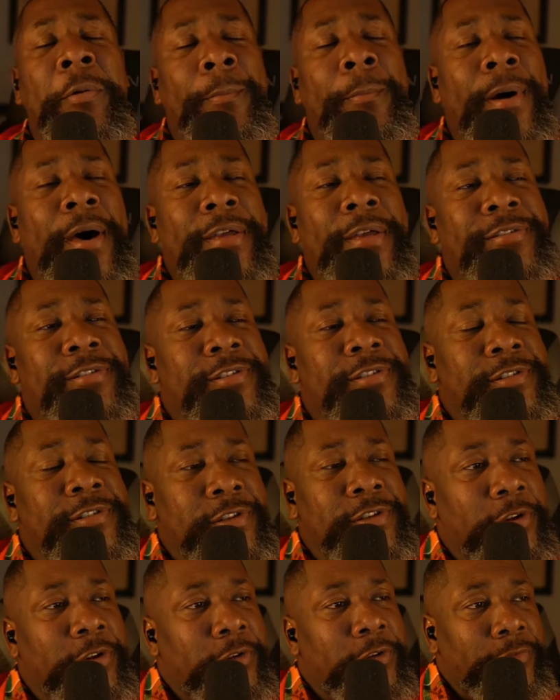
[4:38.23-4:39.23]

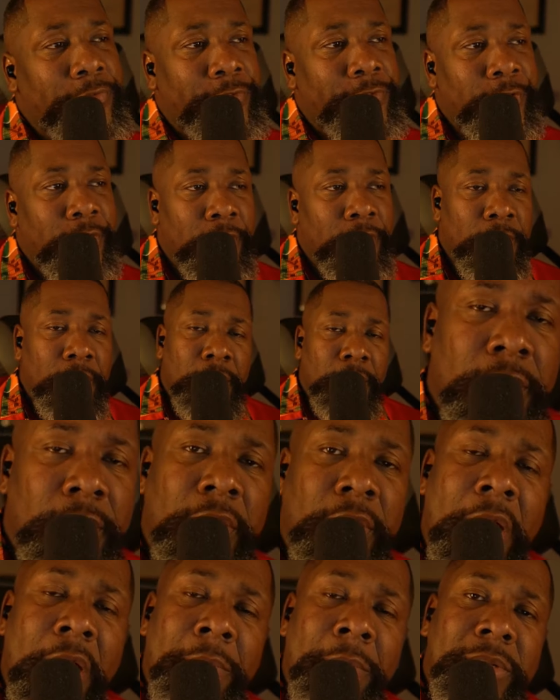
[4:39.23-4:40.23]
myself.
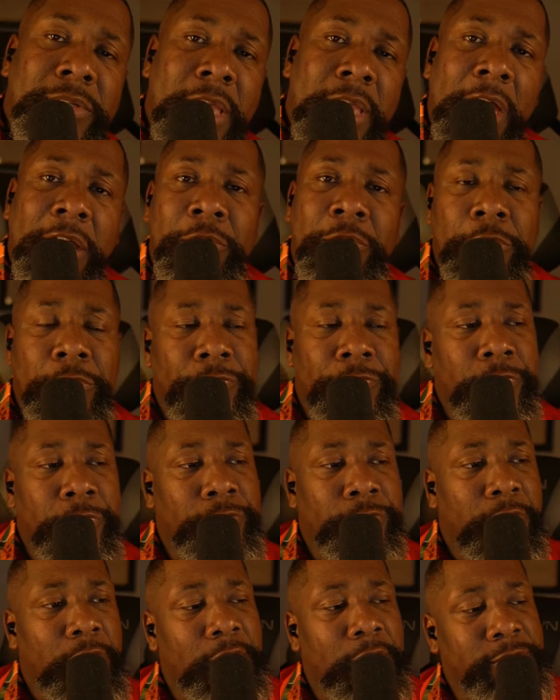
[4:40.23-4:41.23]
Now, I'm going to tackle a few
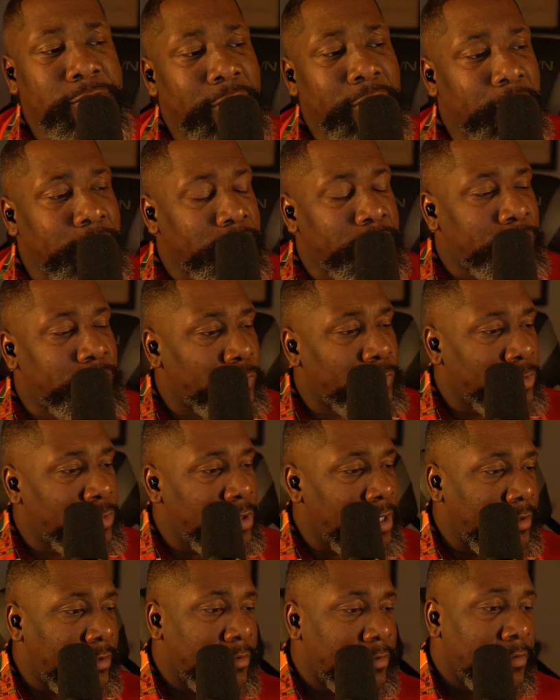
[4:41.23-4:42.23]
things that
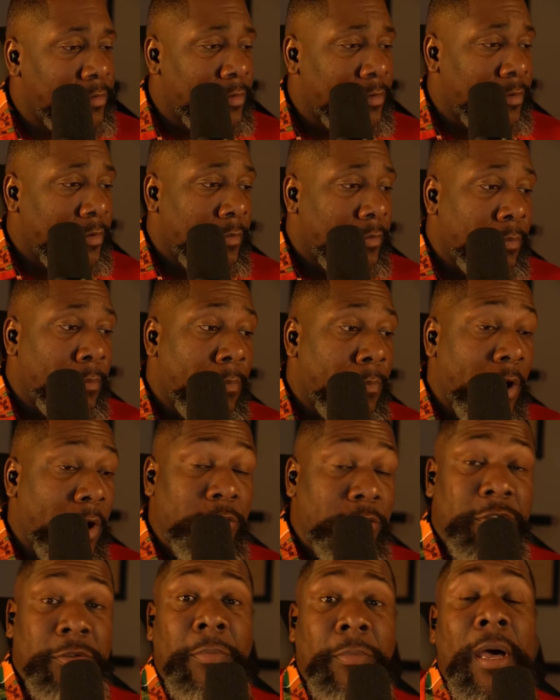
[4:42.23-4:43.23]
Tariq
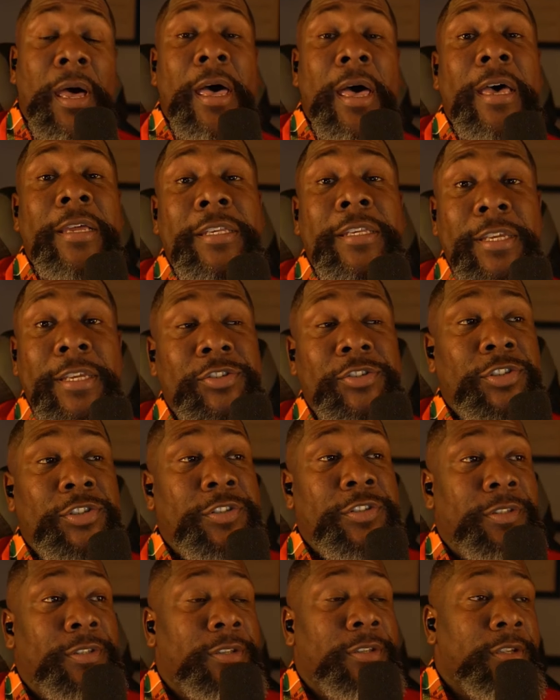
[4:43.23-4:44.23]
brought to my
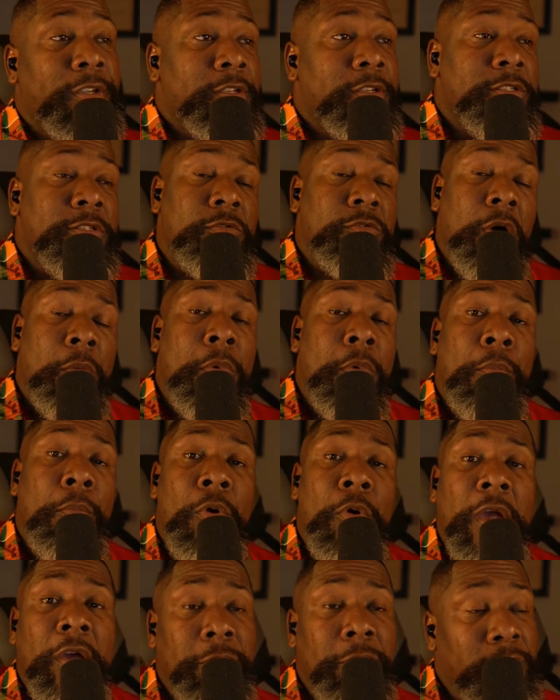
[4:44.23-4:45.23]
attention. So I'm going to
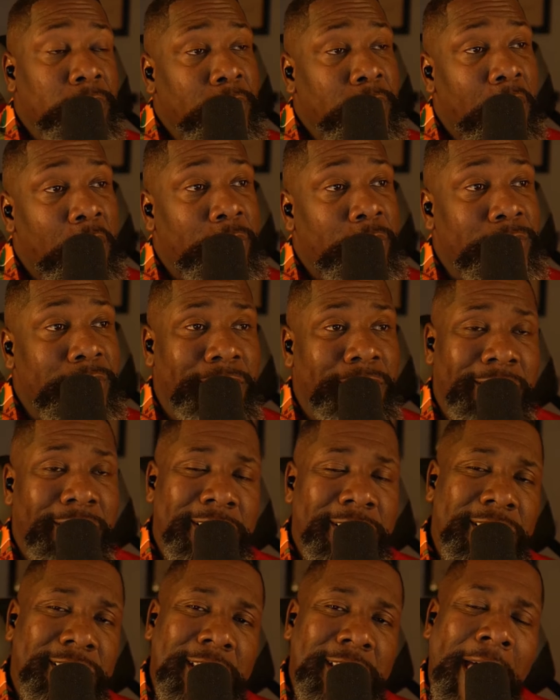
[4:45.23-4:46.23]
bring them to y'all attention
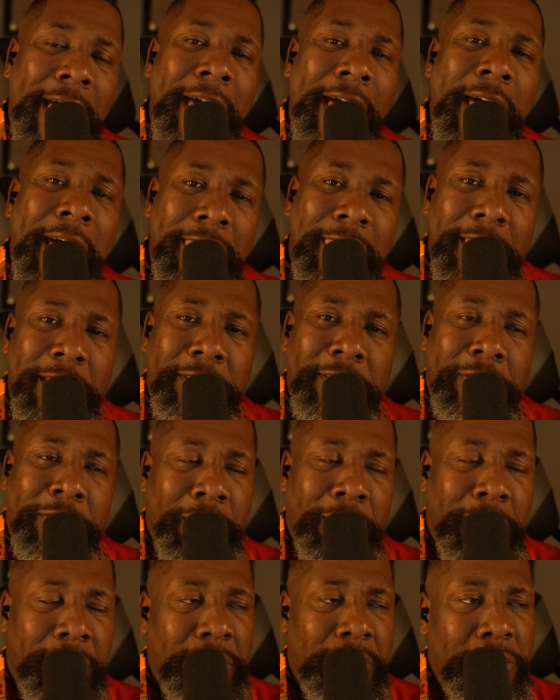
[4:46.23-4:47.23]
and just highlight it,
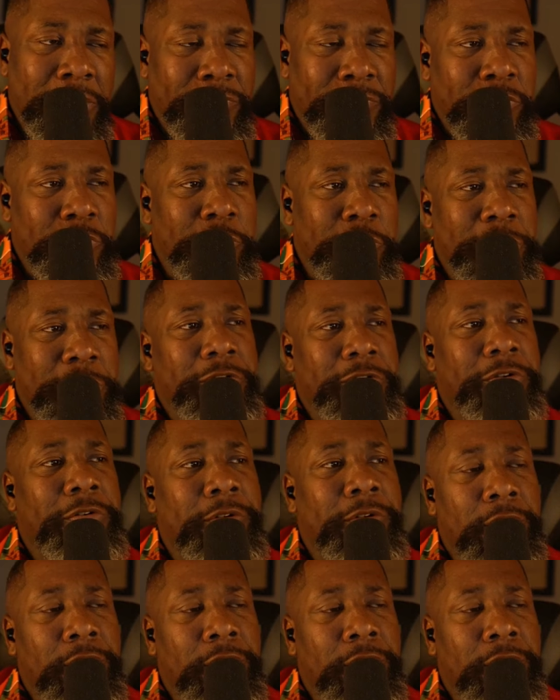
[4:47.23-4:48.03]
all right, if you will.